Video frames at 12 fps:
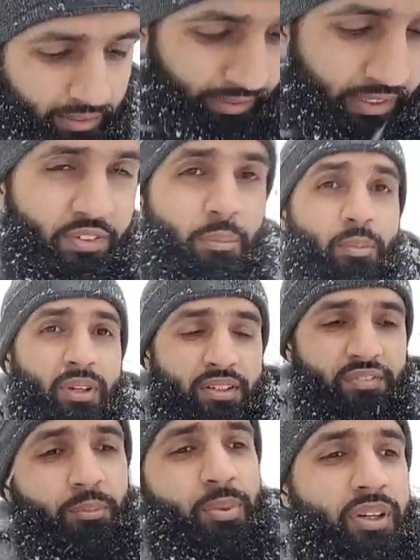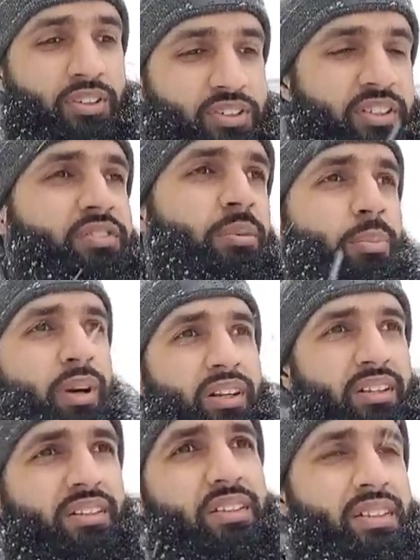a different branch, a different
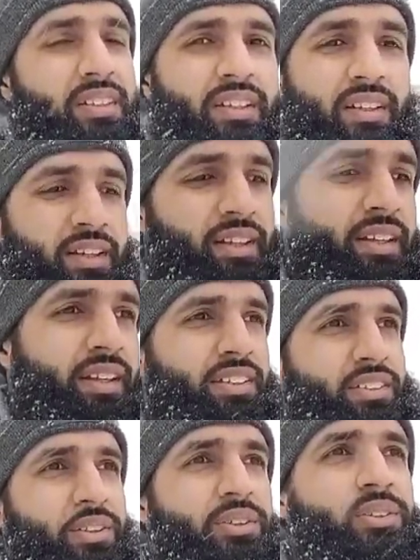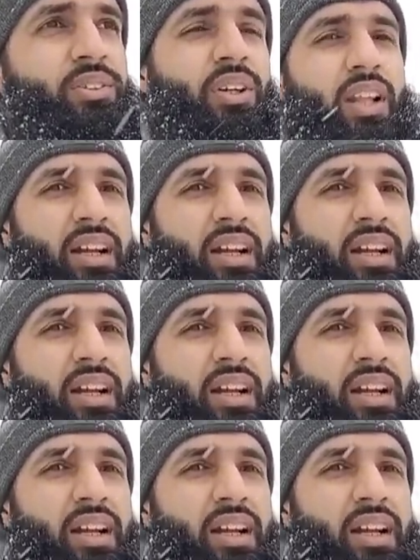brand. So you've got